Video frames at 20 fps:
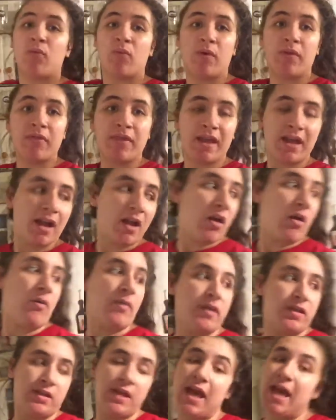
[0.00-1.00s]
One thing I
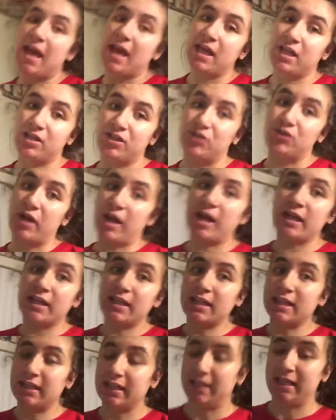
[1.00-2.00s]
always
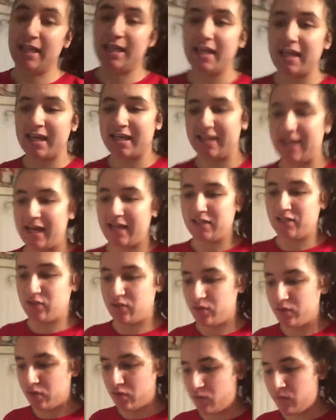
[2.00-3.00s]
dread cleaning and I
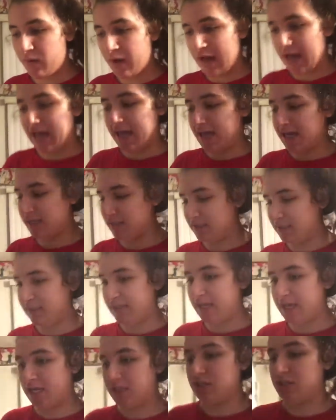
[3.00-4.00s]
don't know why is the
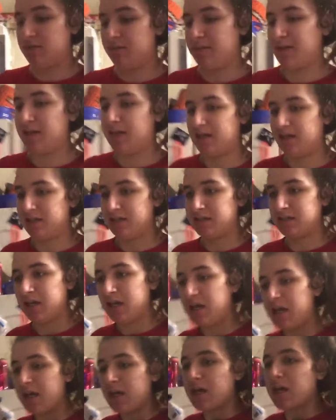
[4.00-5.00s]
kitchen because
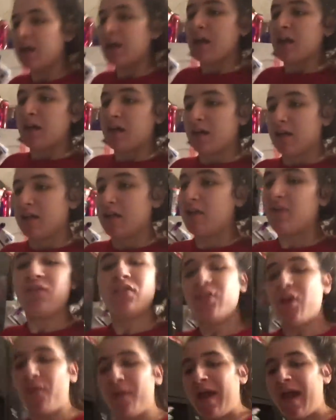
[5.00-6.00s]

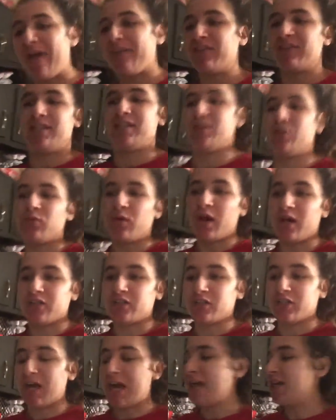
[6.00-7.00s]
even though we have a
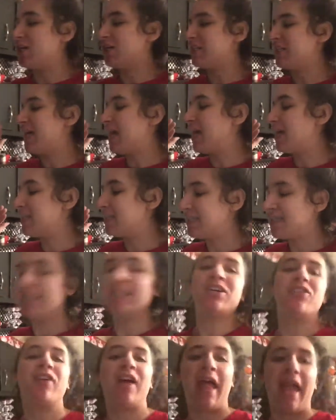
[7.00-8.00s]
dishwasher, I just
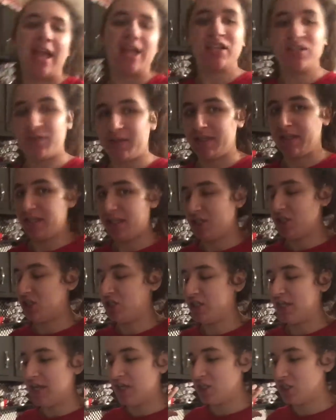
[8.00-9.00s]
still hate doing the
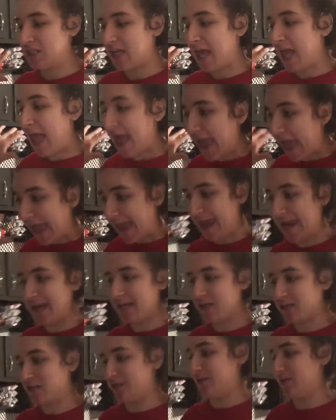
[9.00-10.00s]
dishes. I just
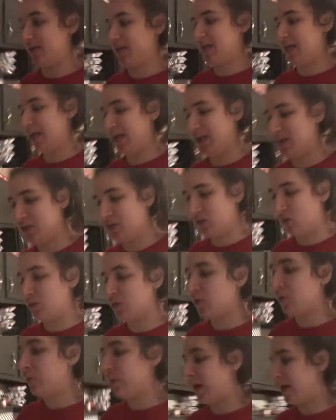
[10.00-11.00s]
hate doing it and I don't
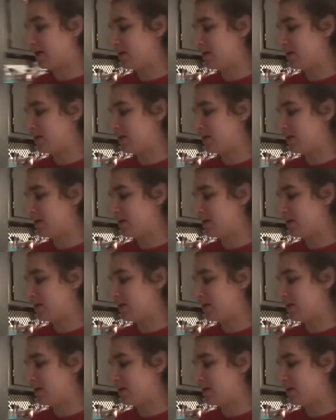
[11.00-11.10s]
know why.